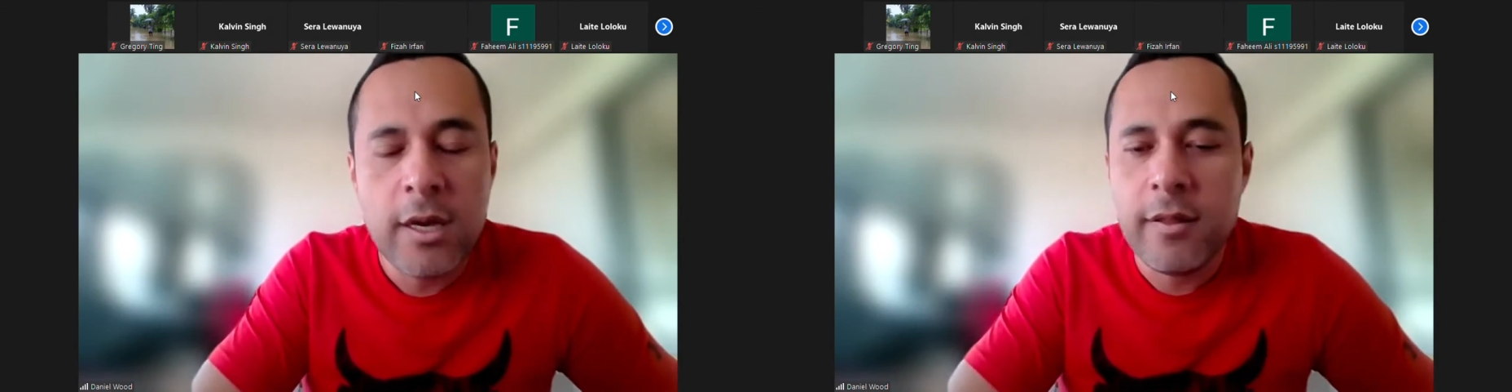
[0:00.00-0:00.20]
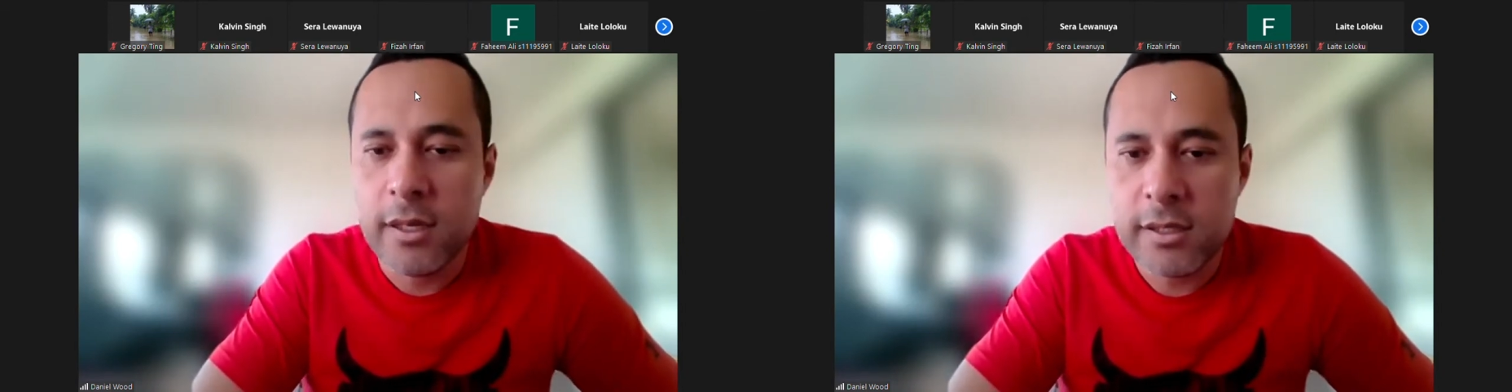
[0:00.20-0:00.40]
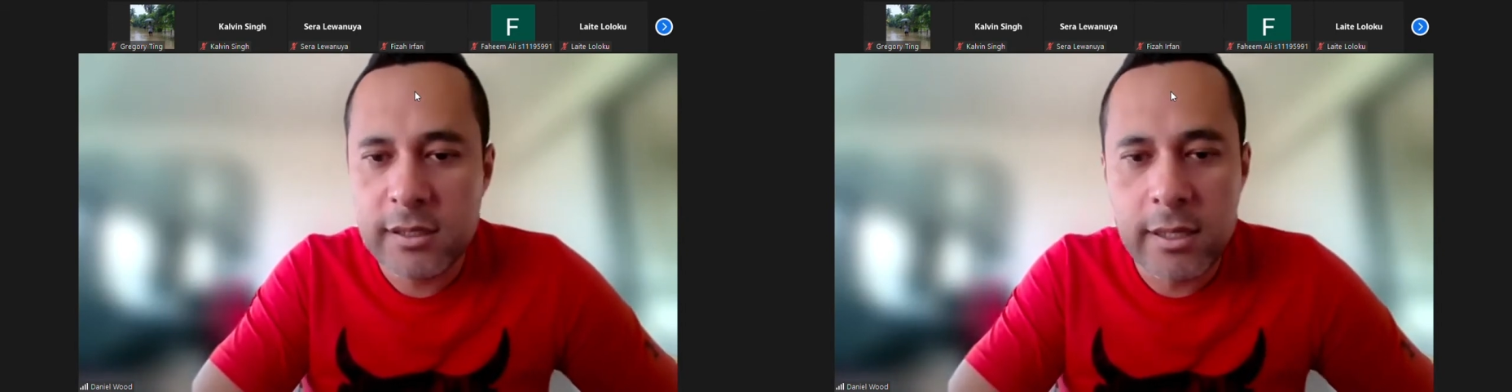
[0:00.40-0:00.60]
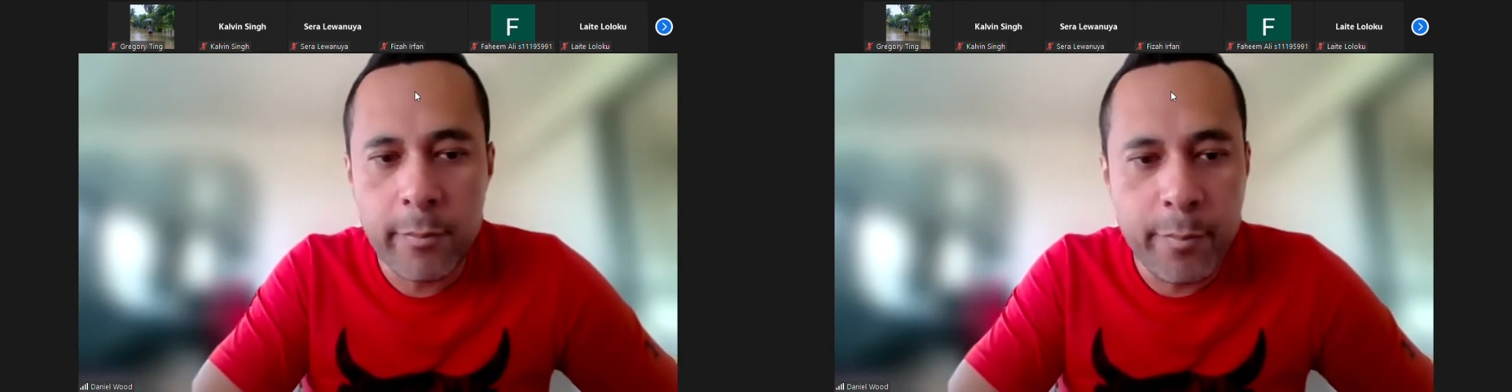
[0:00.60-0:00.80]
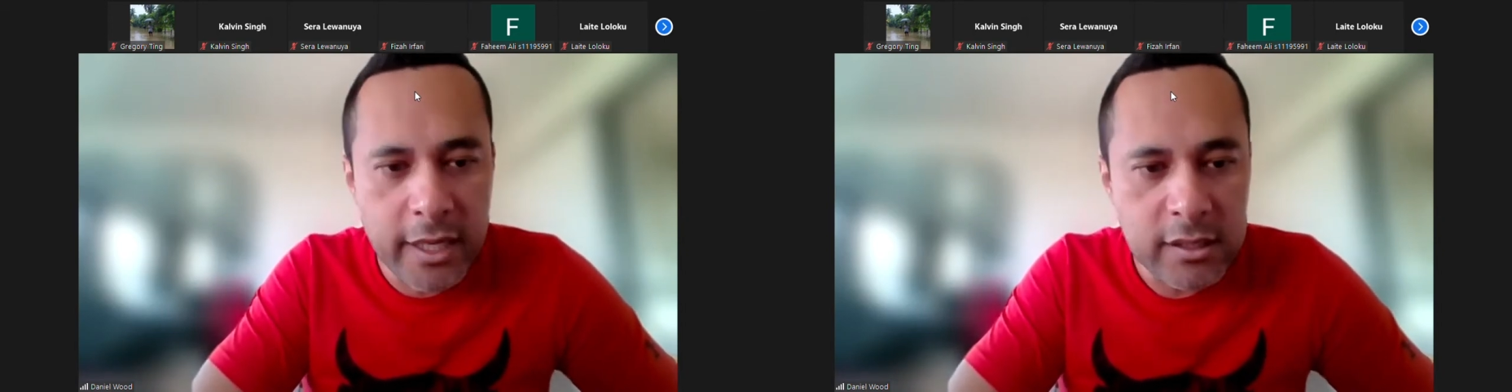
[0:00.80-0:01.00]
this is the
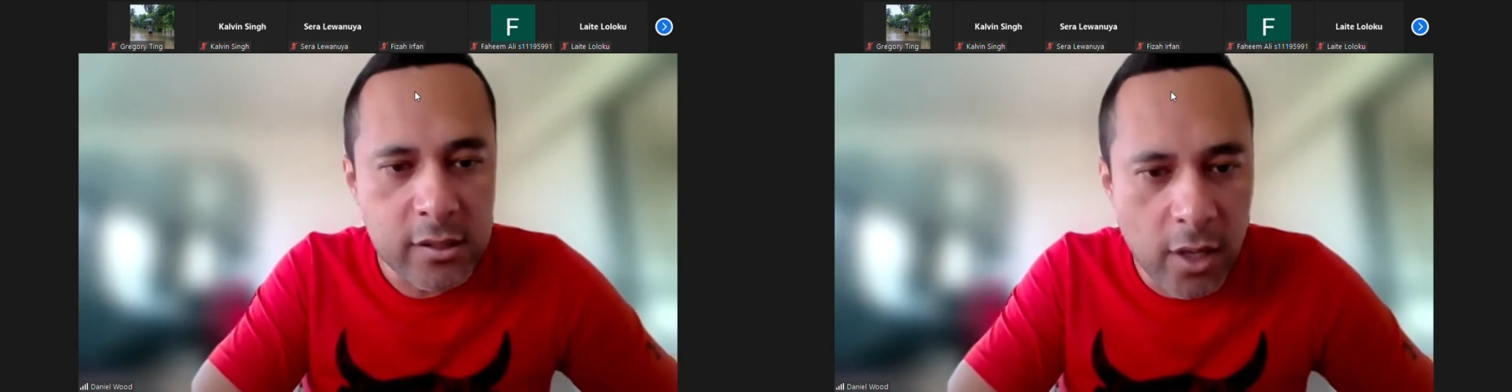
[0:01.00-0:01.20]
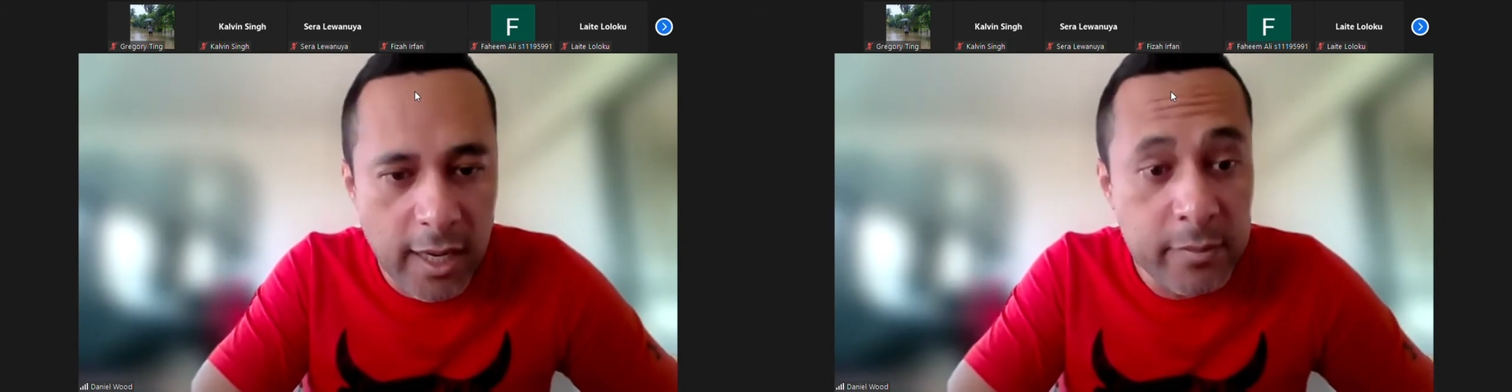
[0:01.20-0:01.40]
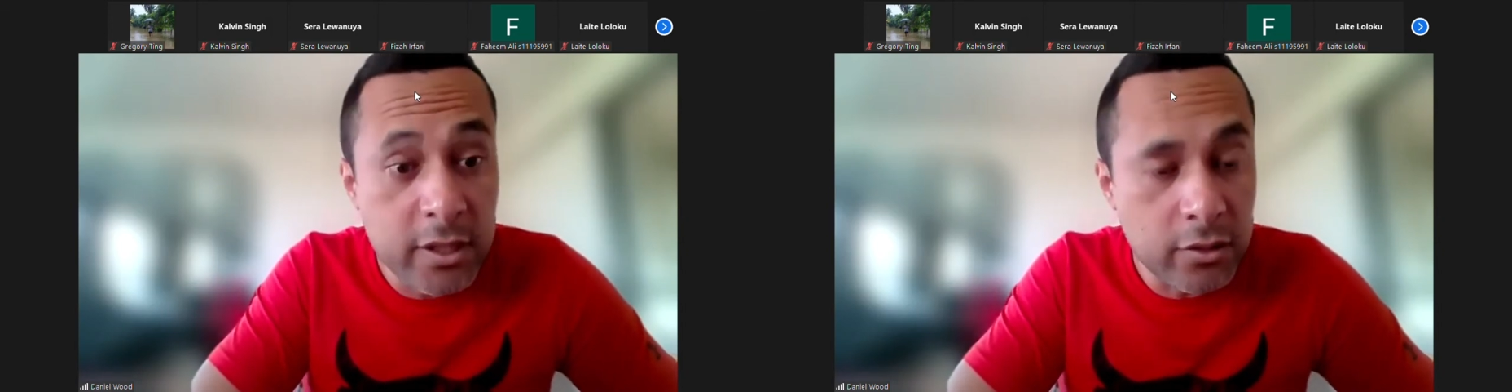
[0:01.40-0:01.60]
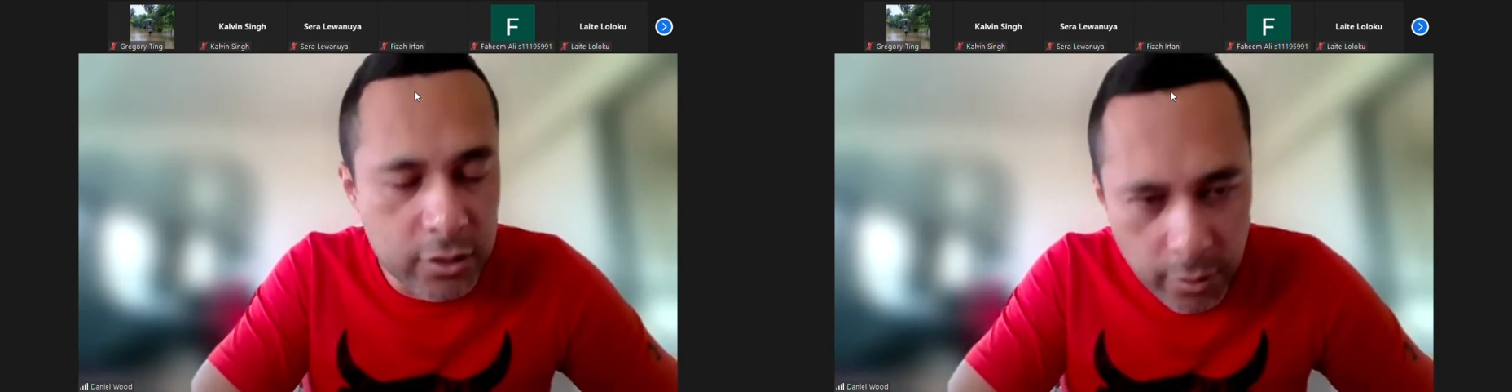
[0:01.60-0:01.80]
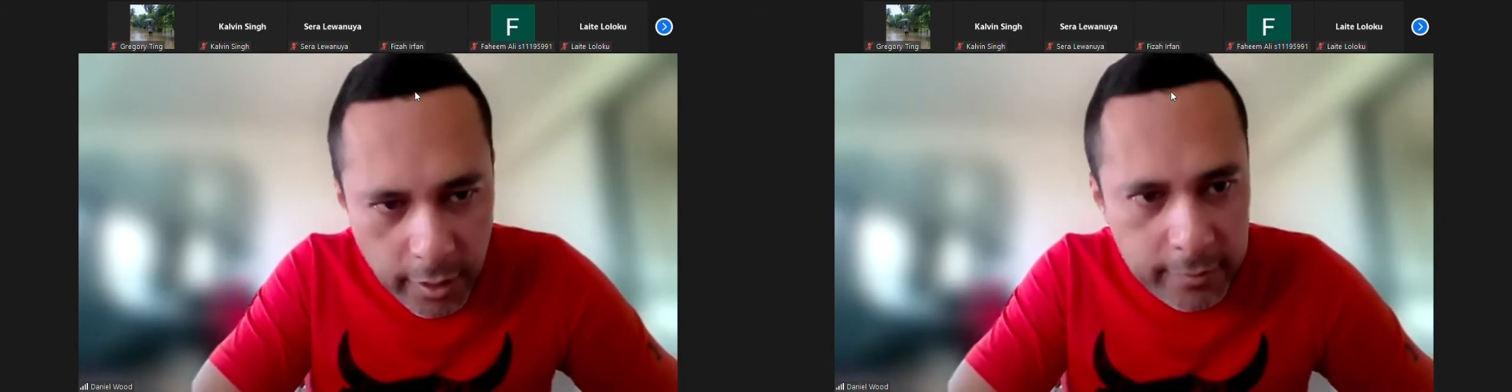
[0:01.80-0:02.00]
best time to do
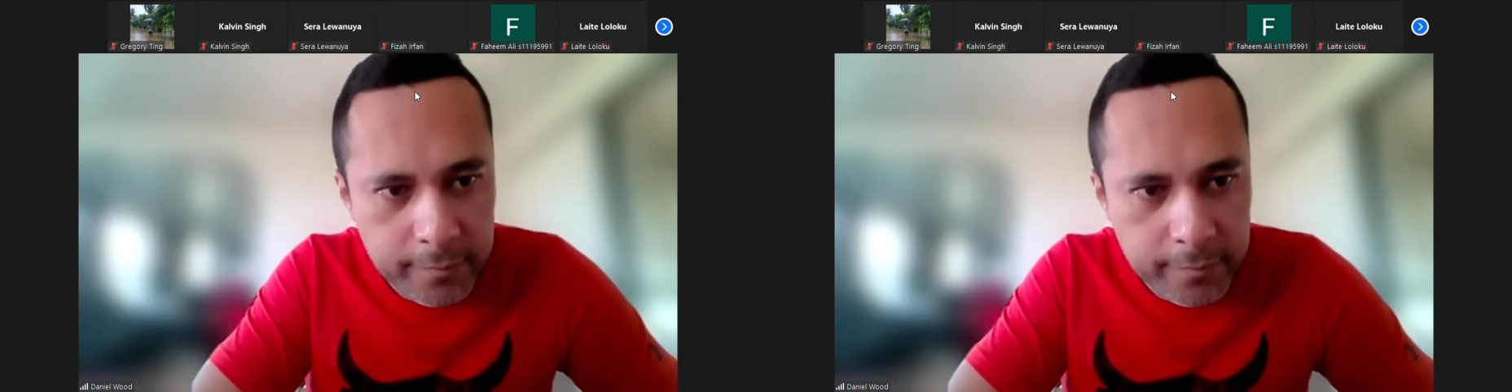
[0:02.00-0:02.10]
it.